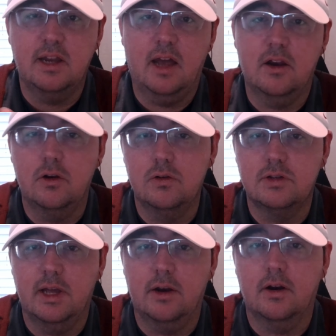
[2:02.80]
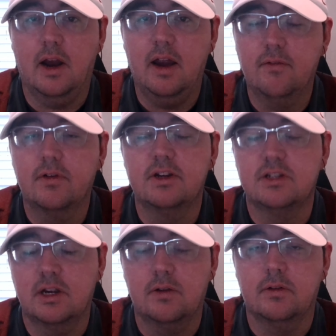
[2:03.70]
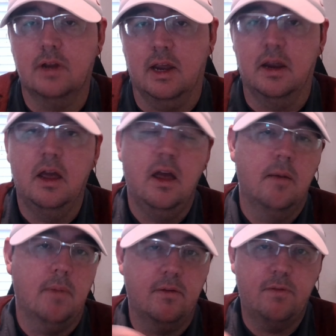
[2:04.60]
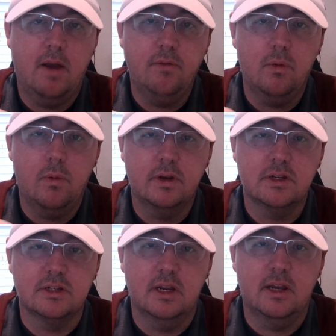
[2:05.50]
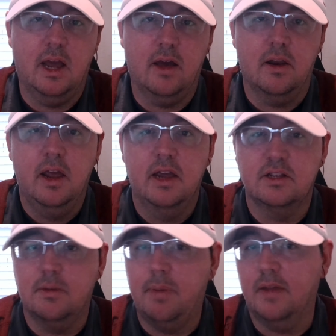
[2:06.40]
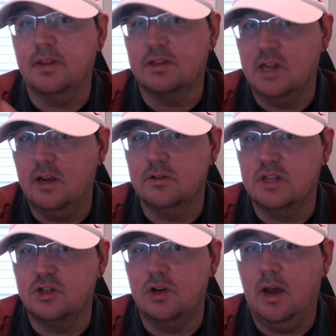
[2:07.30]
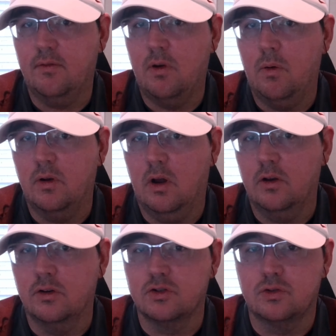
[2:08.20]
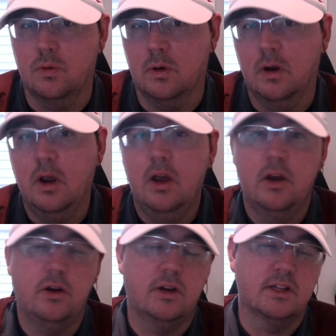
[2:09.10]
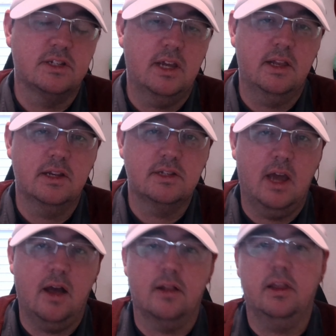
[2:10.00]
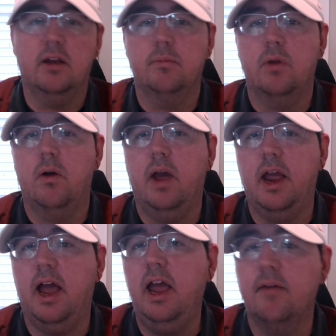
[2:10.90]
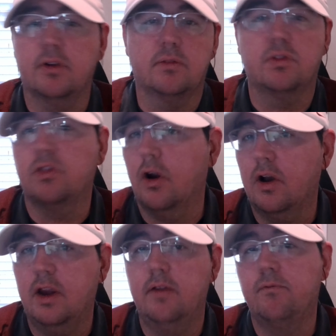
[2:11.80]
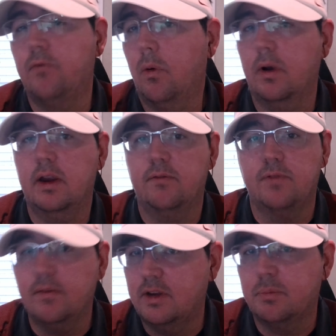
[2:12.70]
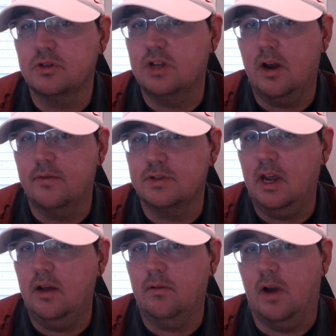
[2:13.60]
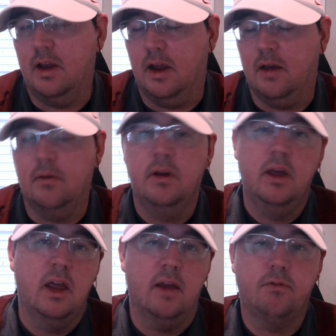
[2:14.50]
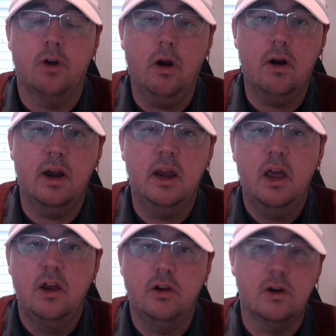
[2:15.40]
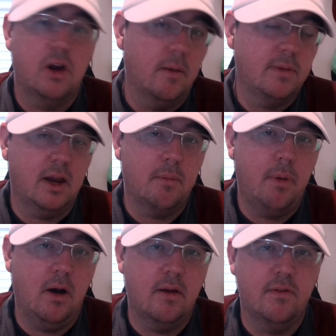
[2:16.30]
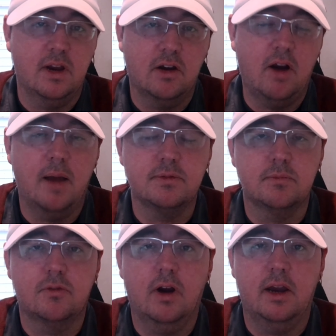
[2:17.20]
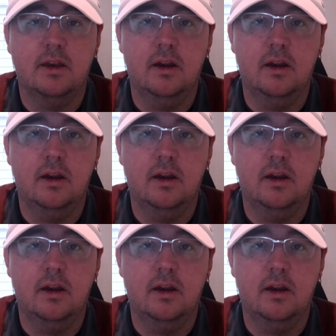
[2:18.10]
out a newsletter every single day. My favorite one to send out is about the sales that you have going on in your store. You can send this out, let them know, hey, I have a 30, 40, 50% off sale right now. If you hurry, you can come take a part of it and grab some great